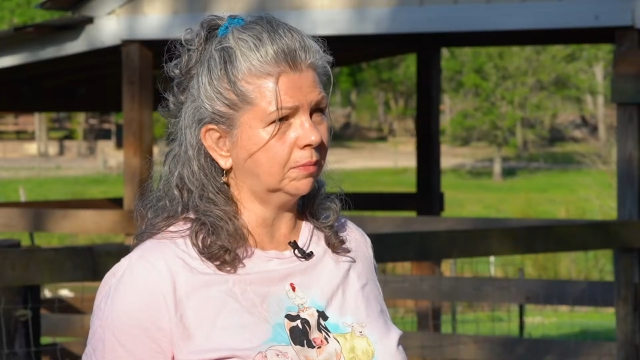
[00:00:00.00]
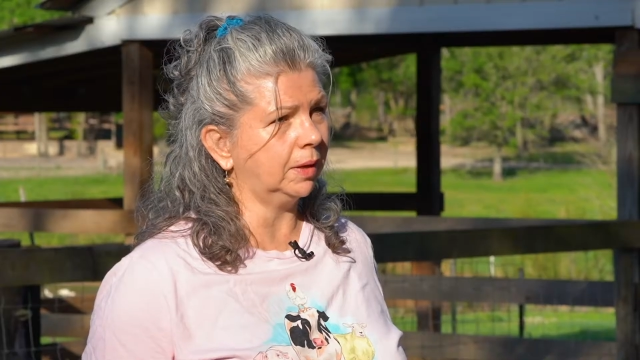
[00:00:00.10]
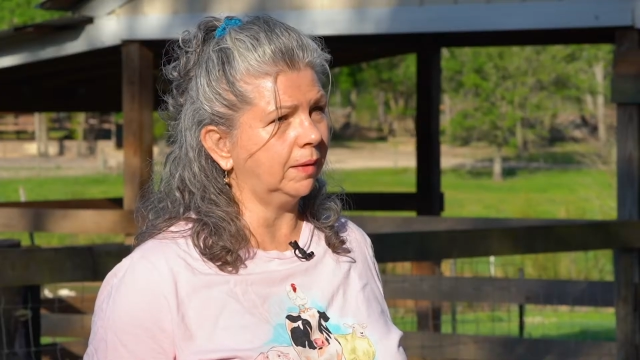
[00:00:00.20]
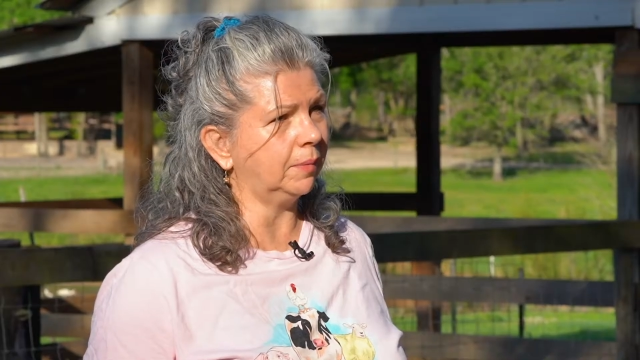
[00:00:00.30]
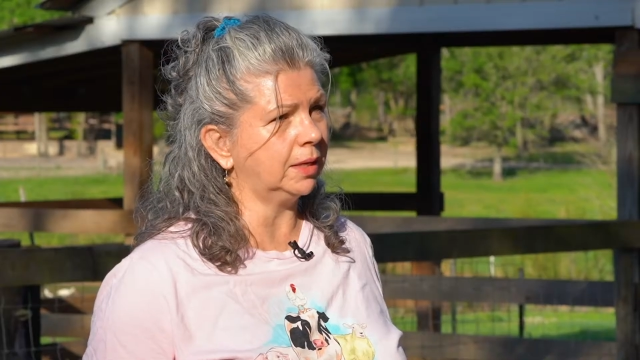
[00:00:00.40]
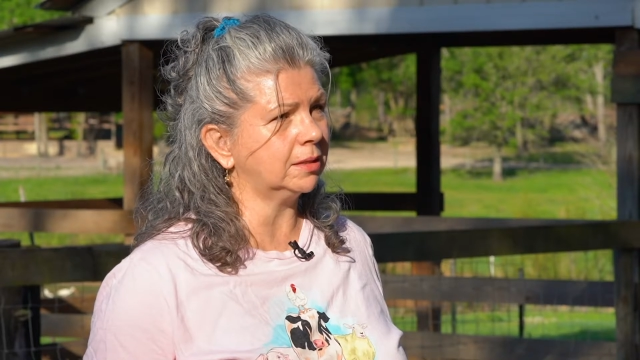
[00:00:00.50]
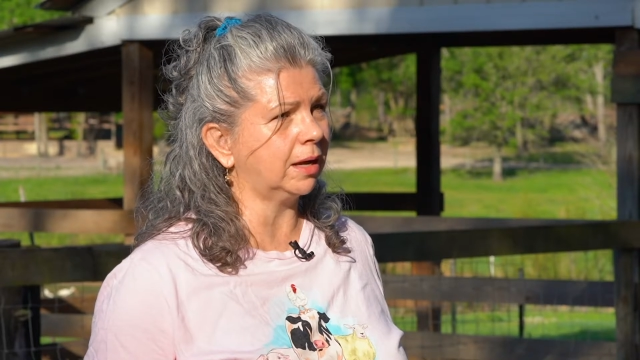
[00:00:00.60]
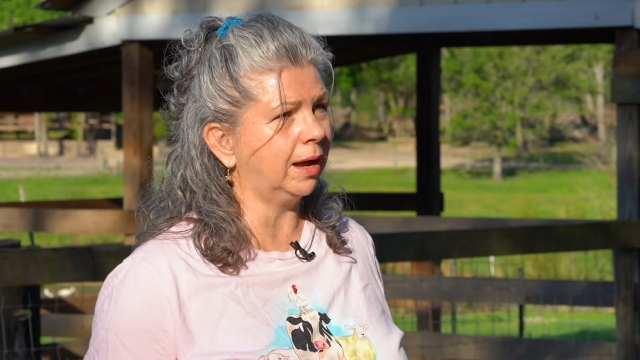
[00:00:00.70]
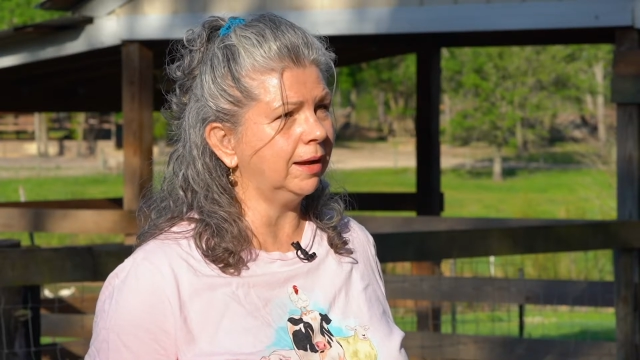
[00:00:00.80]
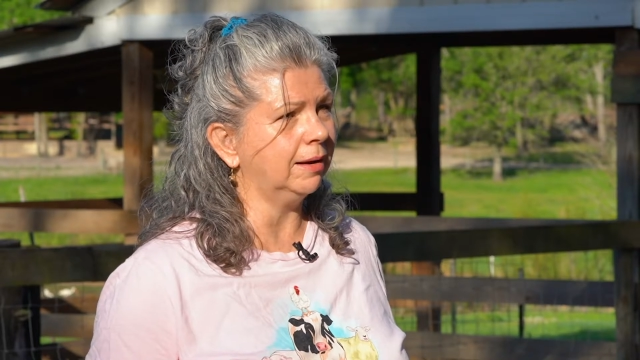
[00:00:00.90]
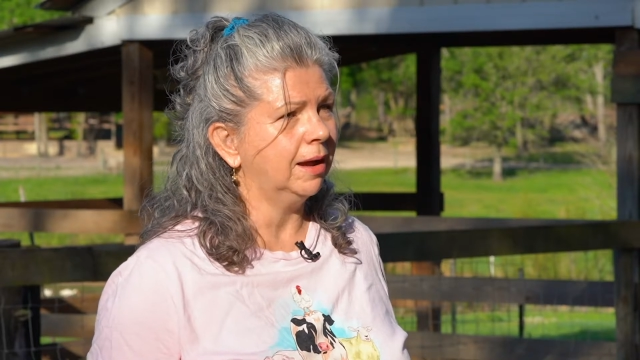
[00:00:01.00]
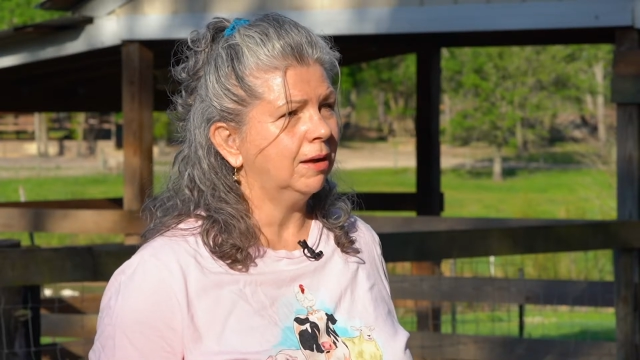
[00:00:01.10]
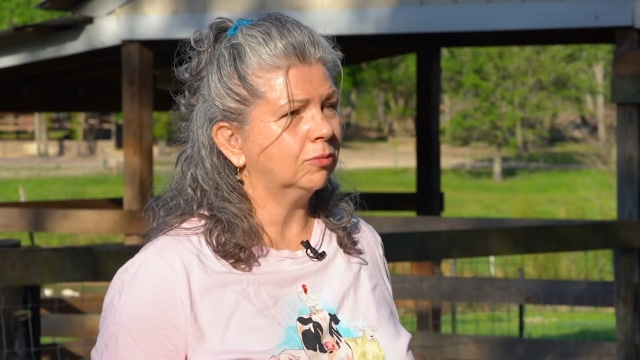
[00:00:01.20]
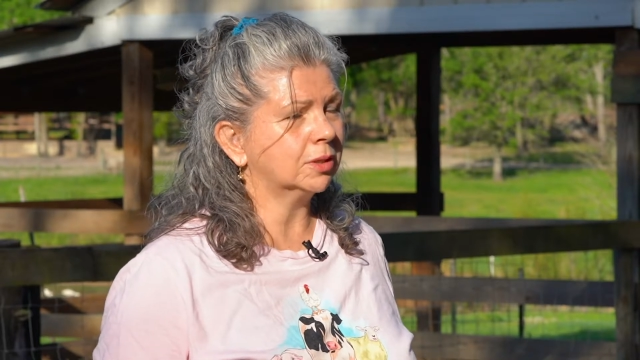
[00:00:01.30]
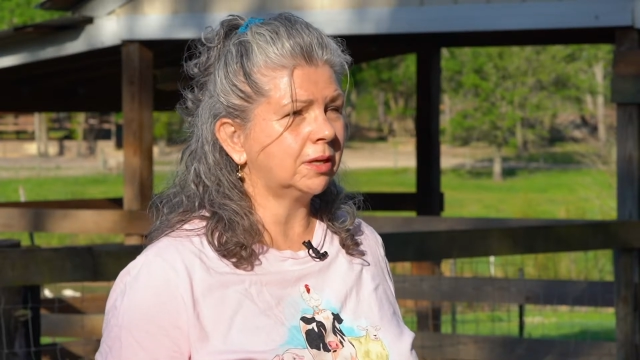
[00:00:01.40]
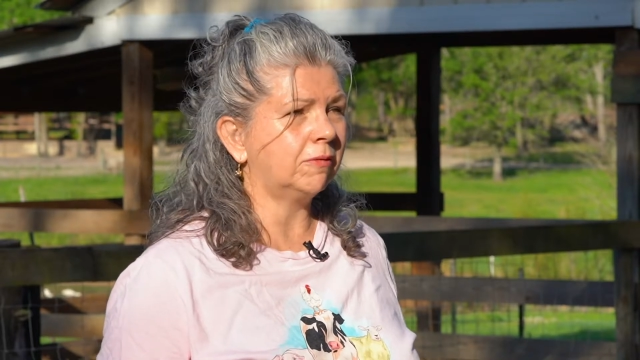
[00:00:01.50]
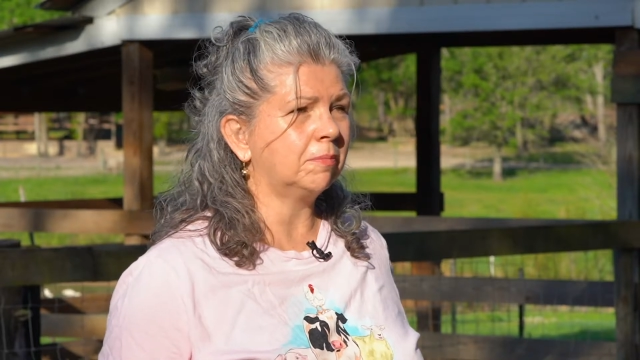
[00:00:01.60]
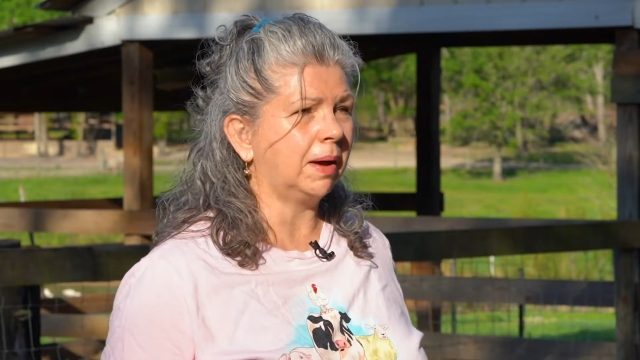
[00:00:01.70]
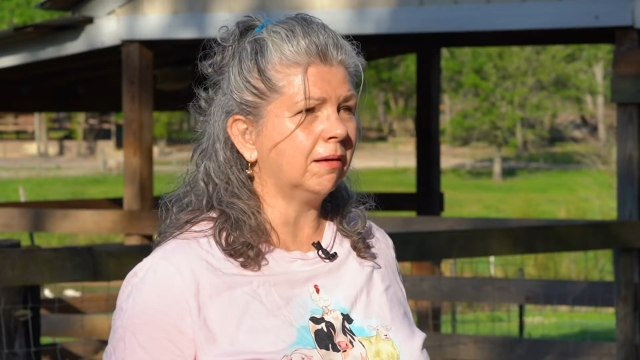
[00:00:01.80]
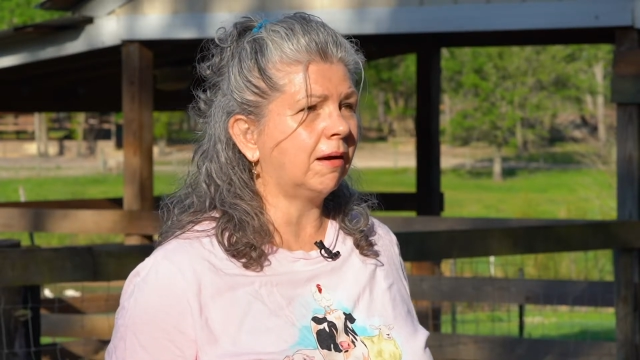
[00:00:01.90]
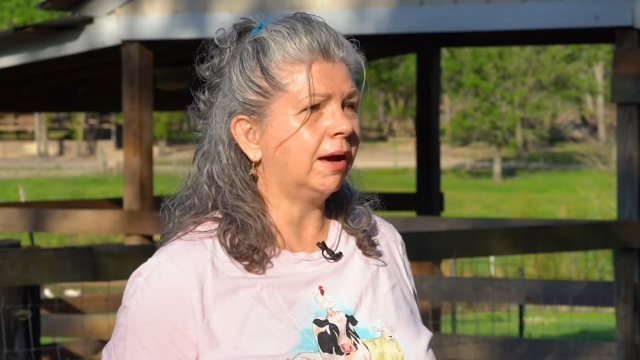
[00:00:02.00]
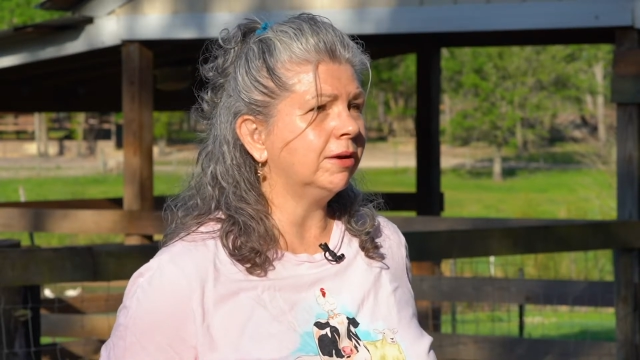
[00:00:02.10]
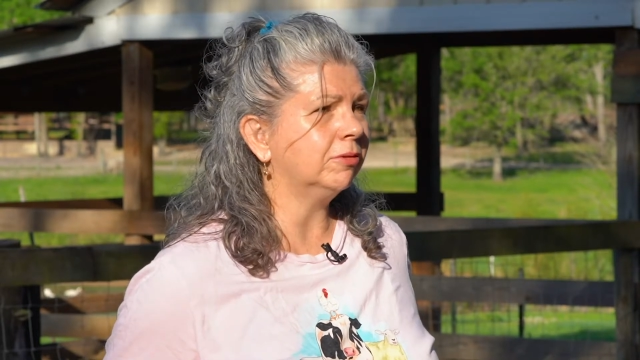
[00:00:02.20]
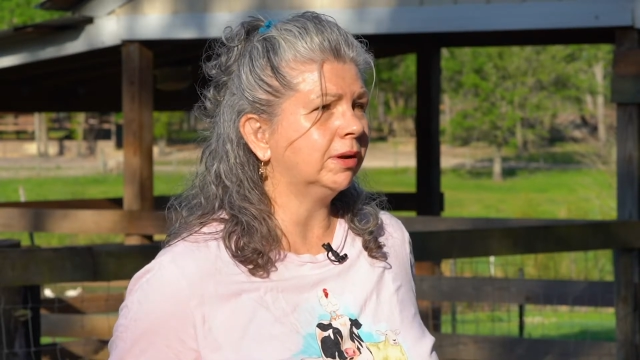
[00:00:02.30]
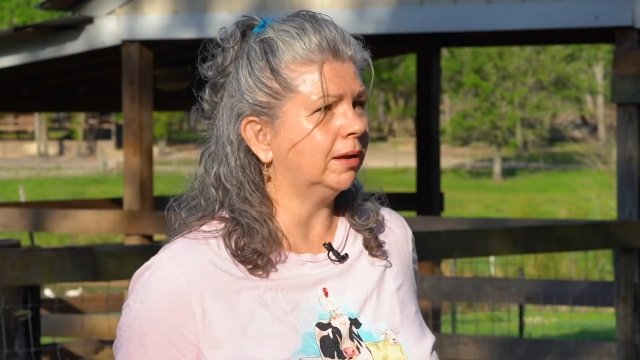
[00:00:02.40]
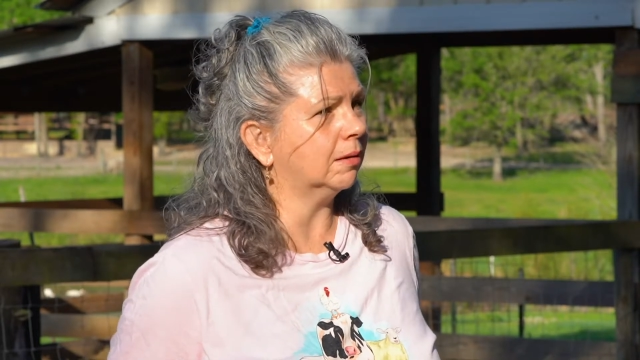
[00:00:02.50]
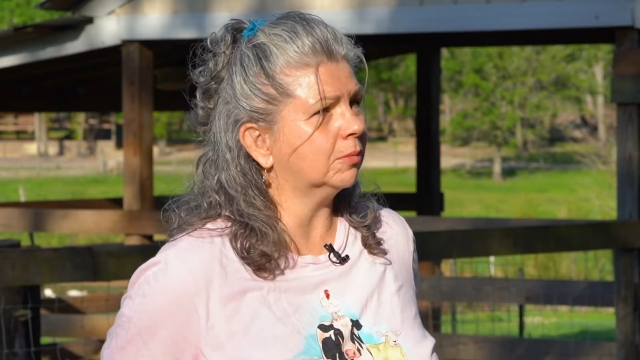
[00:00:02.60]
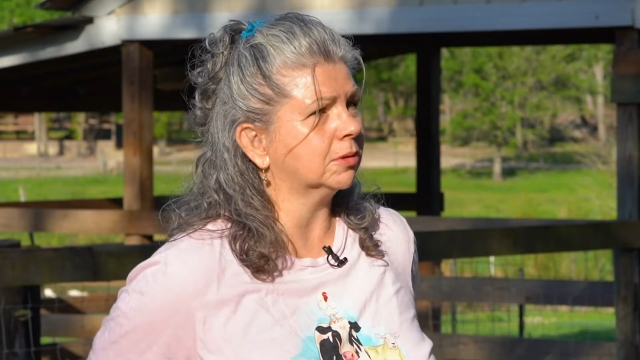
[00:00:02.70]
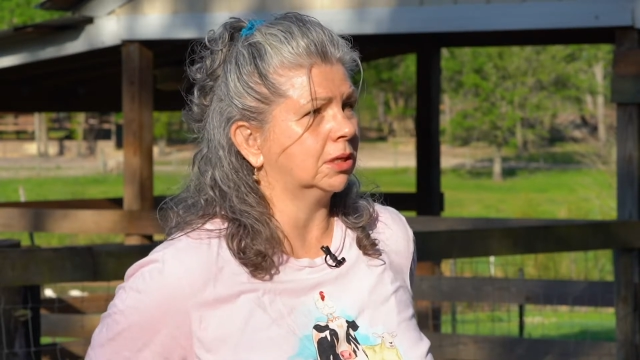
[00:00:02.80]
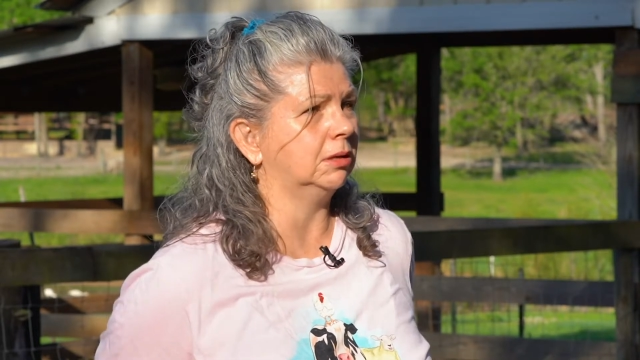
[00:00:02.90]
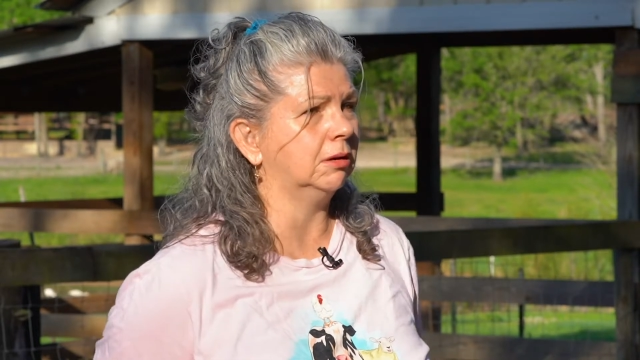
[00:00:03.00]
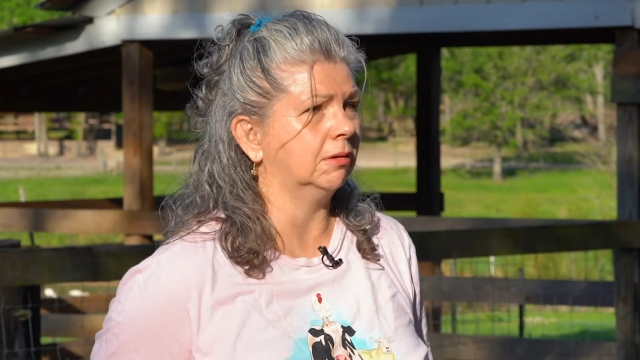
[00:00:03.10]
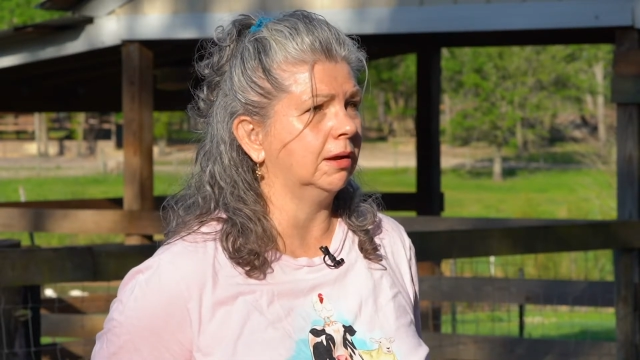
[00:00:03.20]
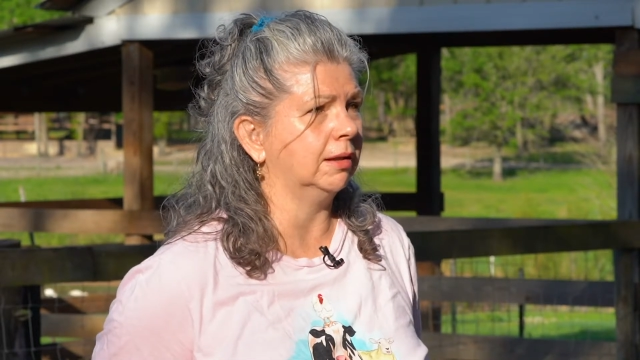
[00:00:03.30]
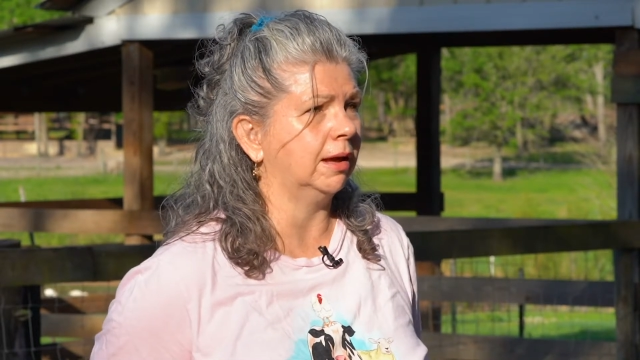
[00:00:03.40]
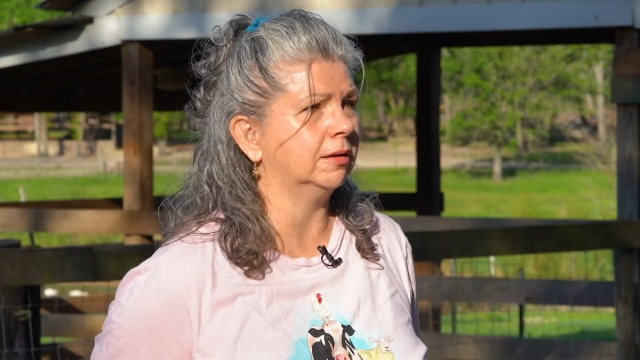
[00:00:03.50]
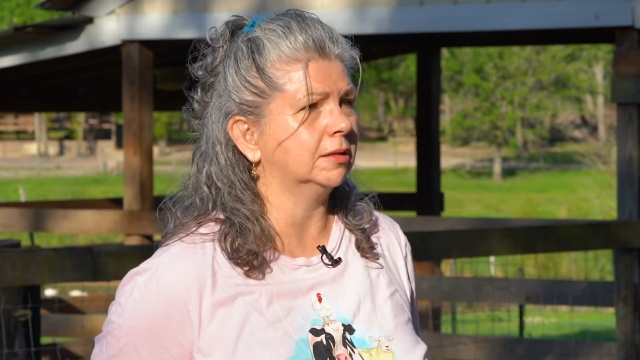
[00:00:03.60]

a plant-based diet will save about 100 animals a year, and that